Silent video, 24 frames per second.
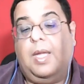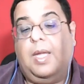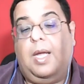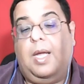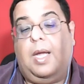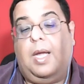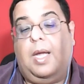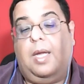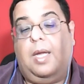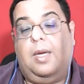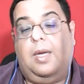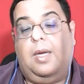
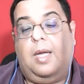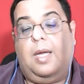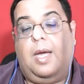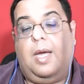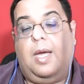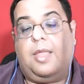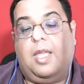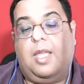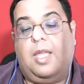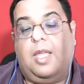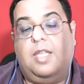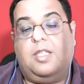And
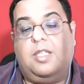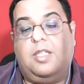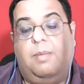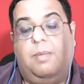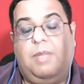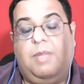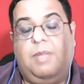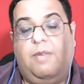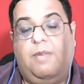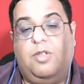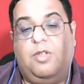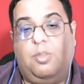I think it's
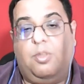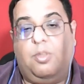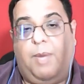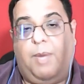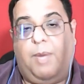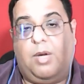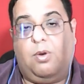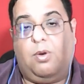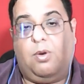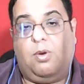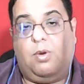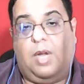something for
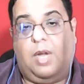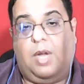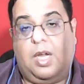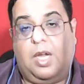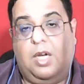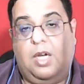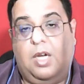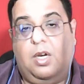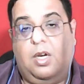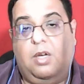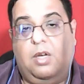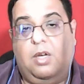Zomato to take
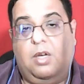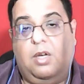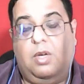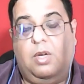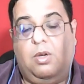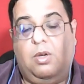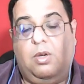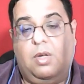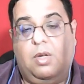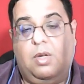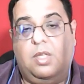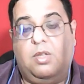into,
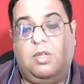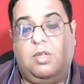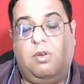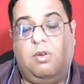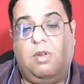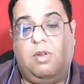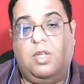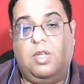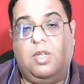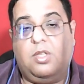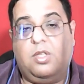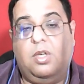into
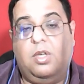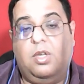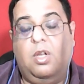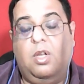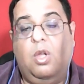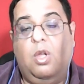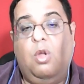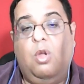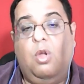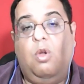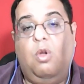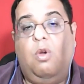consideration
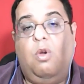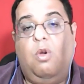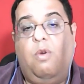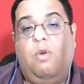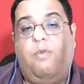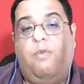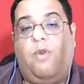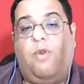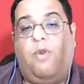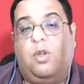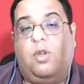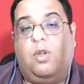
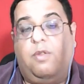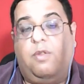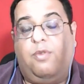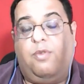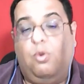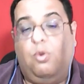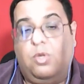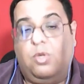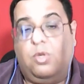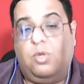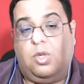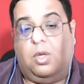for the
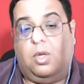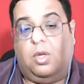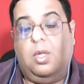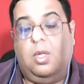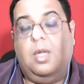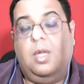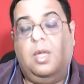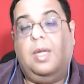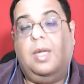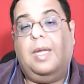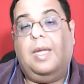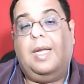future.
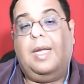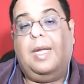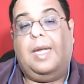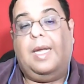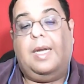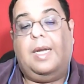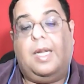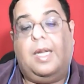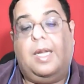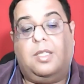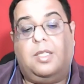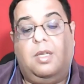
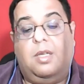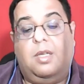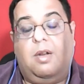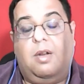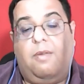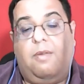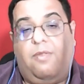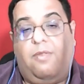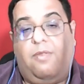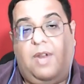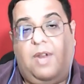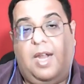It doesn't
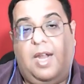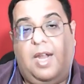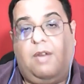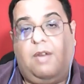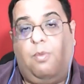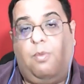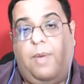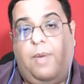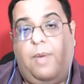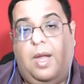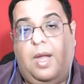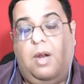reflect
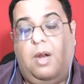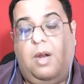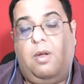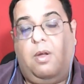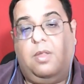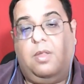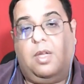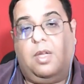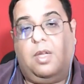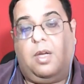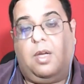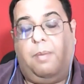well
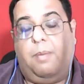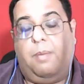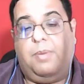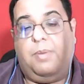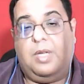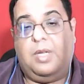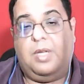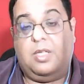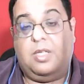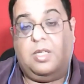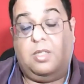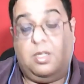on the
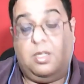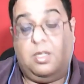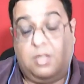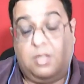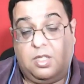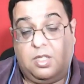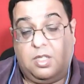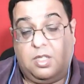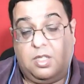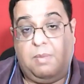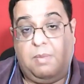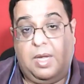company's
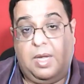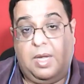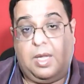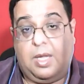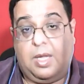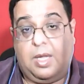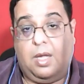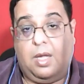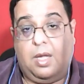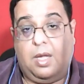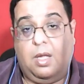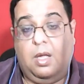
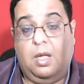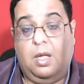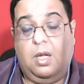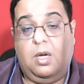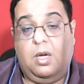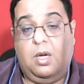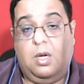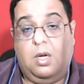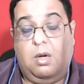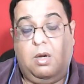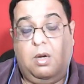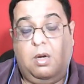decision-making
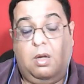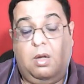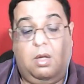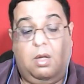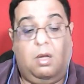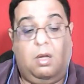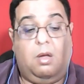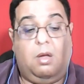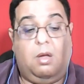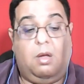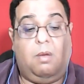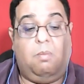
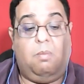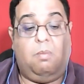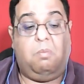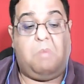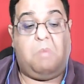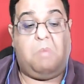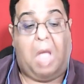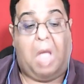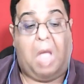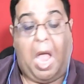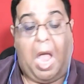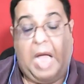
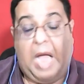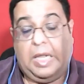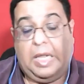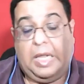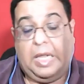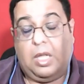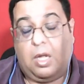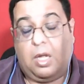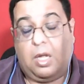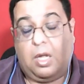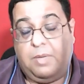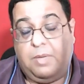um, and
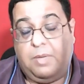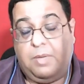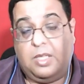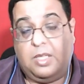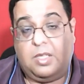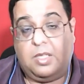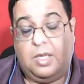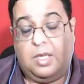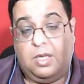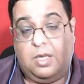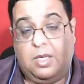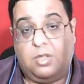the
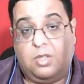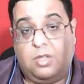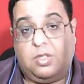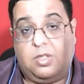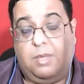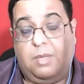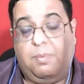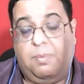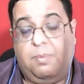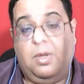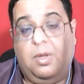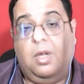company's
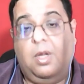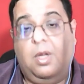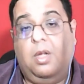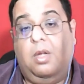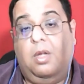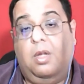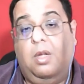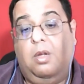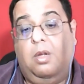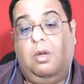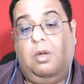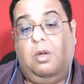leadership
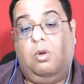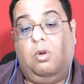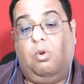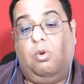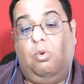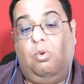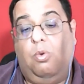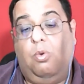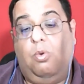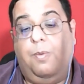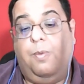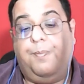
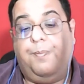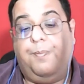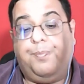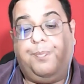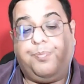to,